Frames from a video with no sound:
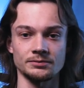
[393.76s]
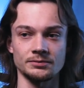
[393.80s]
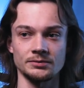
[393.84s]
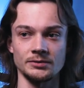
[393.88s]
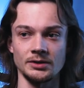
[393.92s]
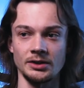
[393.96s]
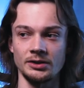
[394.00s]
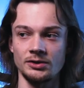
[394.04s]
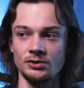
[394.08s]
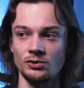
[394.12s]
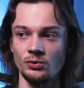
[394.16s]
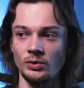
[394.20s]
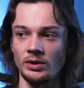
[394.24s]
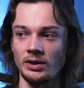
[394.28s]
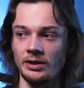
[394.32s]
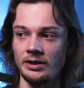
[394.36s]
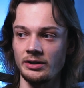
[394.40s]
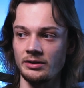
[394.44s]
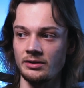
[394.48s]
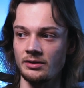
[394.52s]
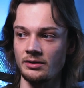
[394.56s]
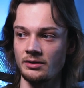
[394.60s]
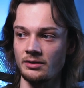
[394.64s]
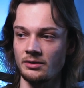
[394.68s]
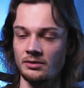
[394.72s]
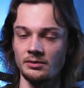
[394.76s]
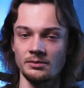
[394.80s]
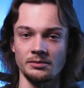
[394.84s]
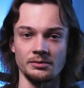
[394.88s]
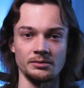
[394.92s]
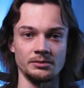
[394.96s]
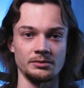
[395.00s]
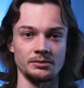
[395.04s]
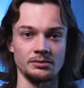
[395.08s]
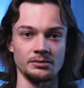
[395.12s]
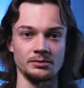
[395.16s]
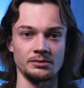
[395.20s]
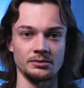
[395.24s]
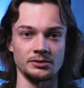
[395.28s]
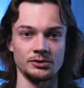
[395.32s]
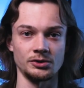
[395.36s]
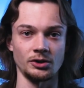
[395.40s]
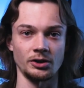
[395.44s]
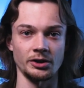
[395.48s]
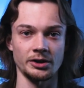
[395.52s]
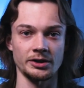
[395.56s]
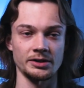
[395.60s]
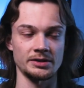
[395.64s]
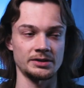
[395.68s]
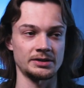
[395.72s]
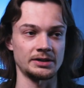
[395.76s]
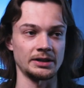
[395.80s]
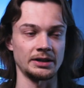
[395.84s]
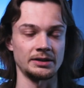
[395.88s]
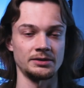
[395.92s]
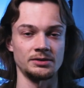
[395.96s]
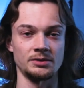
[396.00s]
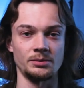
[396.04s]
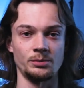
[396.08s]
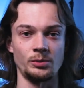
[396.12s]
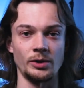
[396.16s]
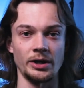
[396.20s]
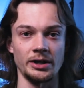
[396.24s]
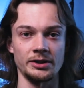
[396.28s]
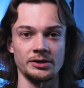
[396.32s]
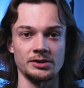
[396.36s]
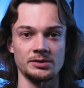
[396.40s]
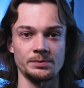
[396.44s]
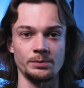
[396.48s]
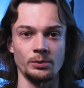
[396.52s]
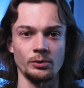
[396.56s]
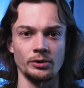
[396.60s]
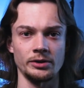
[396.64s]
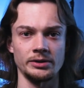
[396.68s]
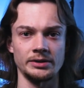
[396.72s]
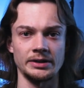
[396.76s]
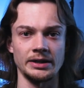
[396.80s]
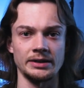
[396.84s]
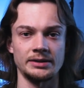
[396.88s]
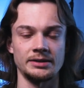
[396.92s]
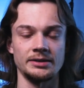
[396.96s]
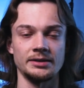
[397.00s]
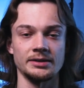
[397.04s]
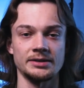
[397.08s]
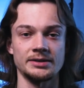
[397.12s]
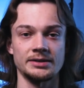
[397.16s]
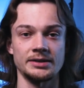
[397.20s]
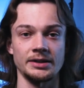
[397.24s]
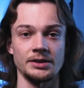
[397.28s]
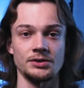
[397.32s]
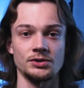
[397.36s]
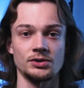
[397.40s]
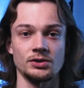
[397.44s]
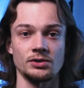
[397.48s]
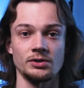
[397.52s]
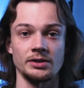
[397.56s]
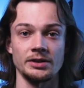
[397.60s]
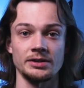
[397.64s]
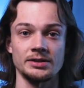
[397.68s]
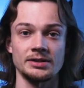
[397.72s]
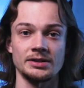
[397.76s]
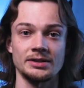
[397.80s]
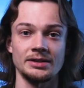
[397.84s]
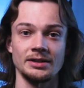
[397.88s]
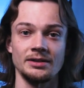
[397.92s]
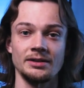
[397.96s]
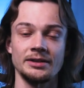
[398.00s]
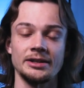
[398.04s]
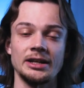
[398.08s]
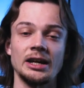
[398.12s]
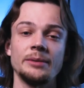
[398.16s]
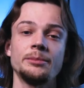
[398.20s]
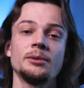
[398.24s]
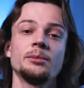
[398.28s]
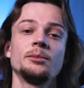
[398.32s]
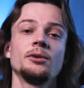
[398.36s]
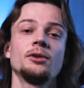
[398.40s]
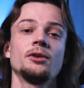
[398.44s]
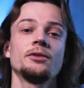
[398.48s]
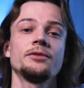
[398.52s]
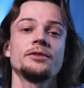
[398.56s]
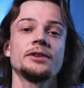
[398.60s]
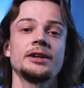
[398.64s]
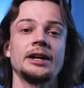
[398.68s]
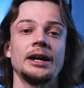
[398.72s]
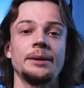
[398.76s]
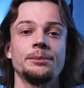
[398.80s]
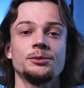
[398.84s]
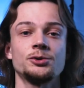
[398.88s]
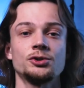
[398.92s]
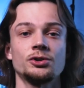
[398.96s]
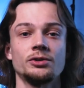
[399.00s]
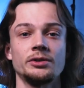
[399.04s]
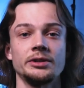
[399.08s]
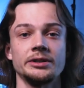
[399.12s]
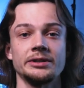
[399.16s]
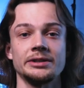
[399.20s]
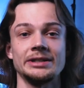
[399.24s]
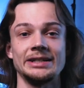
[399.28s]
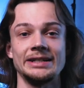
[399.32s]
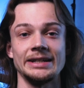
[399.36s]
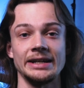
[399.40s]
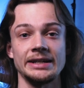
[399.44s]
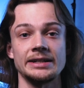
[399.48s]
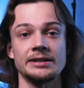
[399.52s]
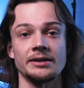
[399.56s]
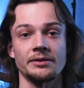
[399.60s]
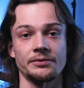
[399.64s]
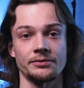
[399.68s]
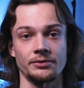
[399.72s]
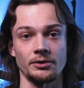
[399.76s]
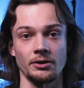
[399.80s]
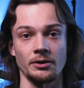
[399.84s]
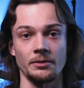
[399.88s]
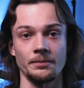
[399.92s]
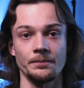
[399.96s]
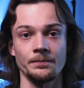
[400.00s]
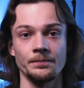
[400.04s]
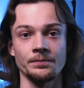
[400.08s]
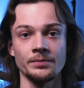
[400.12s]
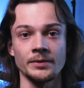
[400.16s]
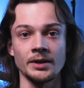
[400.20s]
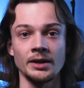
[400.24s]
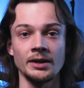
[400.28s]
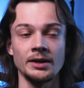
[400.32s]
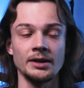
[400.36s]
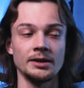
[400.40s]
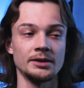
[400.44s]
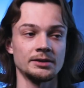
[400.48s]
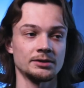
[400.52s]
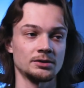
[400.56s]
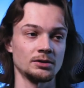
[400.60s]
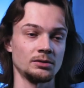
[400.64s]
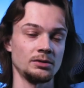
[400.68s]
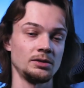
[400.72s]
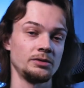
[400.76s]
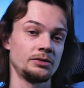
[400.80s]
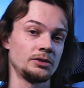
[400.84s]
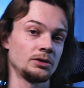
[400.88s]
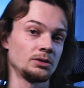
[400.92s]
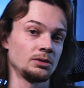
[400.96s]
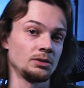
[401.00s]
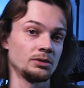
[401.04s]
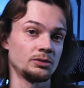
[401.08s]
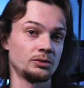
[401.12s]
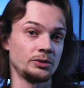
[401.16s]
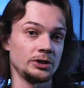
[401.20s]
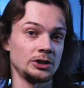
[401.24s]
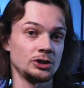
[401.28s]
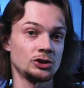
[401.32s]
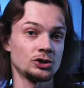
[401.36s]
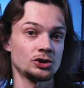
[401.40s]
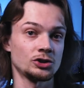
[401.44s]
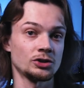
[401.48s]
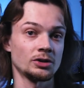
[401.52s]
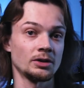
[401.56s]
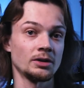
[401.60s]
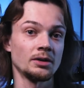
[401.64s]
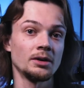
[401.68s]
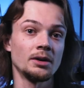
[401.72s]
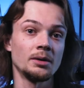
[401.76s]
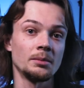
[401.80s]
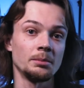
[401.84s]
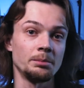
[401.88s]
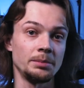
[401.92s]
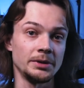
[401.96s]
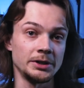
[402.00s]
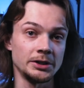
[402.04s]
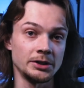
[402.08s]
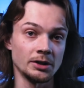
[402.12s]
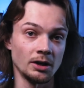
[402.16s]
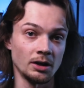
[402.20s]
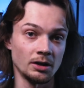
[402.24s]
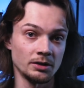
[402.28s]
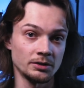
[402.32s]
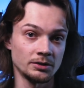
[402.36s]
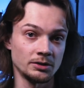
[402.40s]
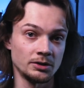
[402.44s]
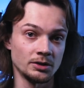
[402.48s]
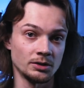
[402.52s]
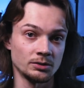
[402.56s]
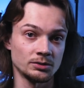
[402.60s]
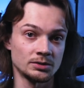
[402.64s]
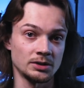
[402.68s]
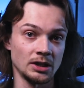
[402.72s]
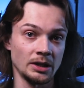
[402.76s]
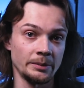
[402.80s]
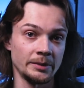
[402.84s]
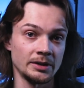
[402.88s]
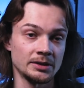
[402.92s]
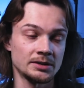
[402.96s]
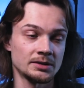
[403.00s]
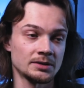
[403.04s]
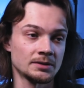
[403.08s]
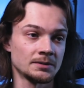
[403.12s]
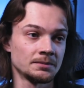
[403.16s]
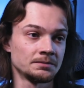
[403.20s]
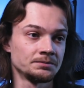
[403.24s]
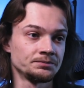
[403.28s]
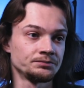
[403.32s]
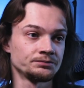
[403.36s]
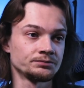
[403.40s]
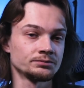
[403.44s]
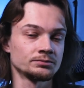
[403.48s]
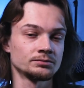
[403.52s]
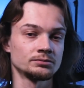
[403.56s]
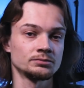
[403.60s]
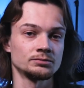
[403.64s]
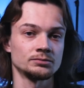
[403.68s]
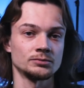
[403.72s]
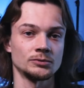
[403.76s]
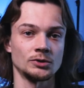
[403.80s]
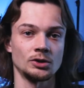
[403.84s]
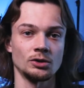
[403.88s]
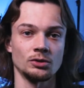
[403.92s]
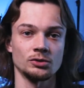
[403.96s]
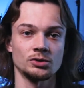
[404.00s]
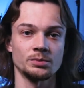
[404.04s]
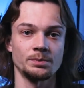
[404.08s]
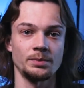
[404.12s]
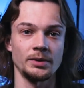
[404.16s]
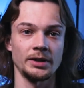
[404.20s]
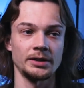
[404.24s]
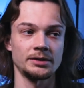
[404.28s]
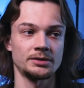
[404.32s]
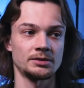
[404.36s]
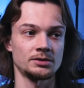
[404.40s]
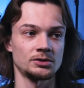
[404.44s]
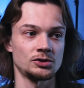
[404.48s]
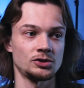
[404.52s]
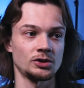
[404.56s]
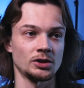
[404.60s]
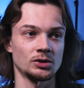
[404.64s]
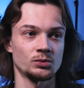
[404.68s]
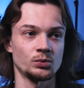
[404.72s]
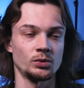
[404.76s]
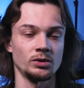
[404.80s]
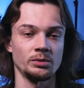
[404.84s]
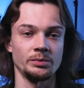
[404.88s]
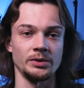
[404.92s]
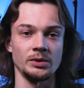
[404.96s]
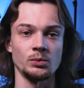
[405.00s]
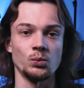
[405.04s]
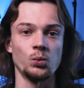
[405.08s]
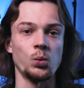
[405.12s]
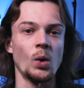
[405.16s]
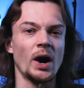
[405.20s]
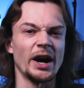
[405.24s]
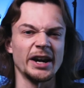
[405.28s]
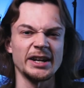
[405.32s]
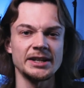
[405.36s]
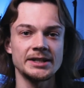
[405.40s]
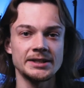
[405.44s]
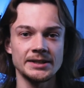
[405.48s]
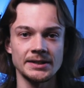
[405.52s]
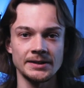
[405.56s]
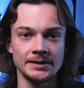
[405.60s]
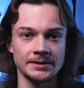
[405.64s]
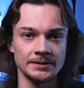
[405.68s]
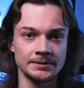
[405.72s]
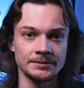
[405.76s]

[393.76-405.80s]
it's really the darkest and the brightest point that the sensor is still capable of capturing data from. So if you'll reach beyond those limits, those places just will be white